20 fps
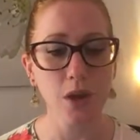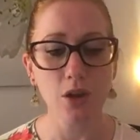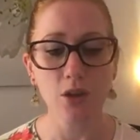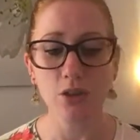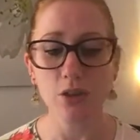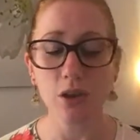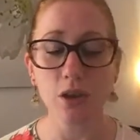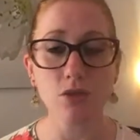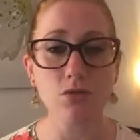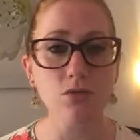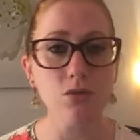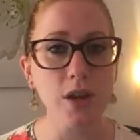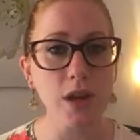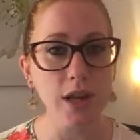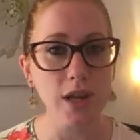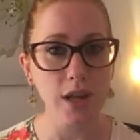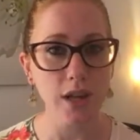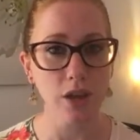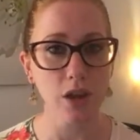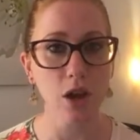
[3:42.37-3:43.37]
So I'd
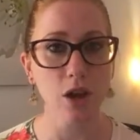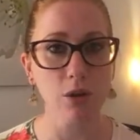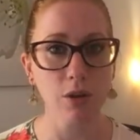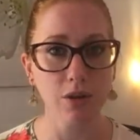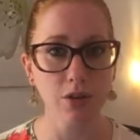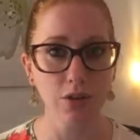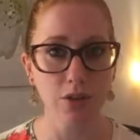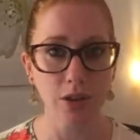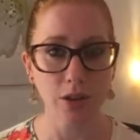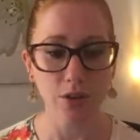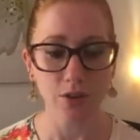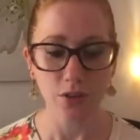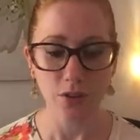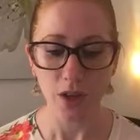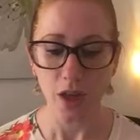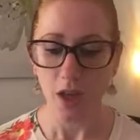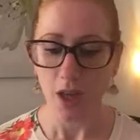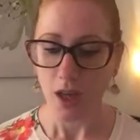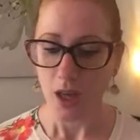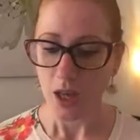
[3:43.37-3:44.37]
really encourage this.
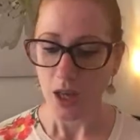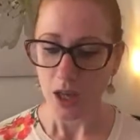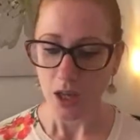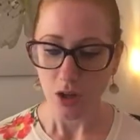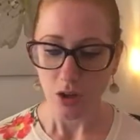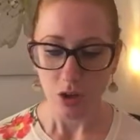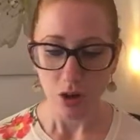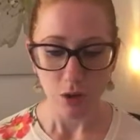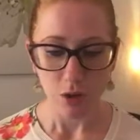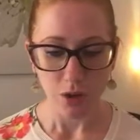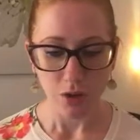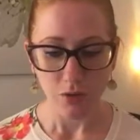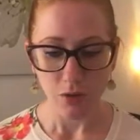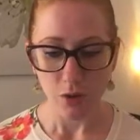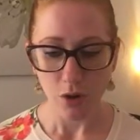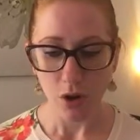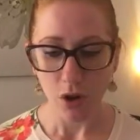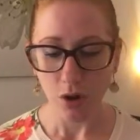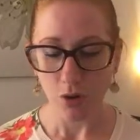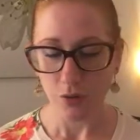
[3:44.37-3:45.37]
If
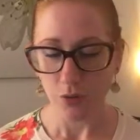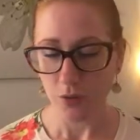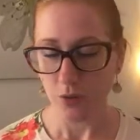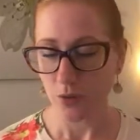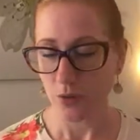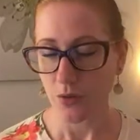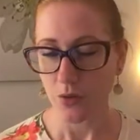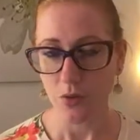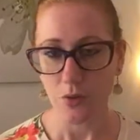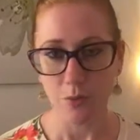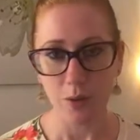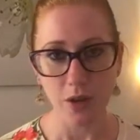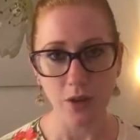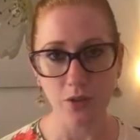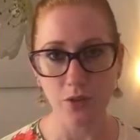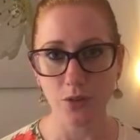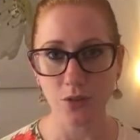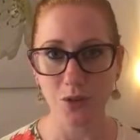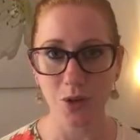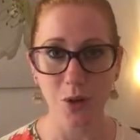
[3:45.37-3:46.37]
you can't
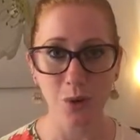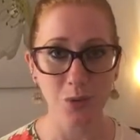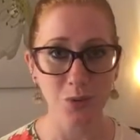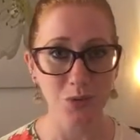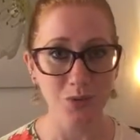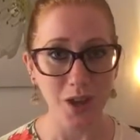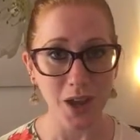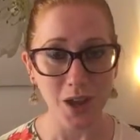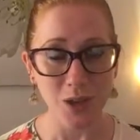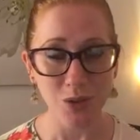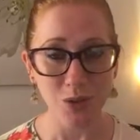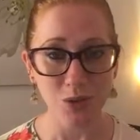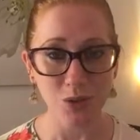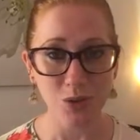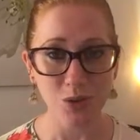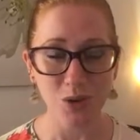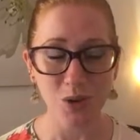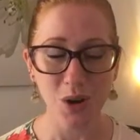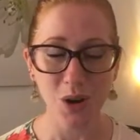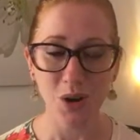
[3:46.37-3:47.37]
spend a whole day on
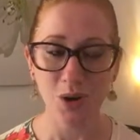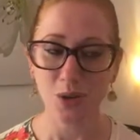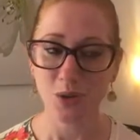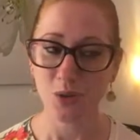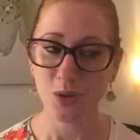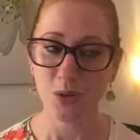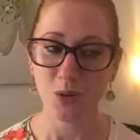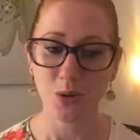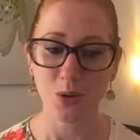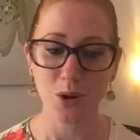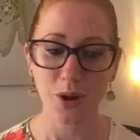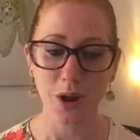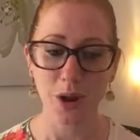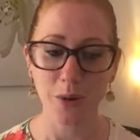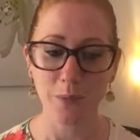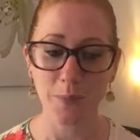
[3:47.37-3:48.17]
your own, or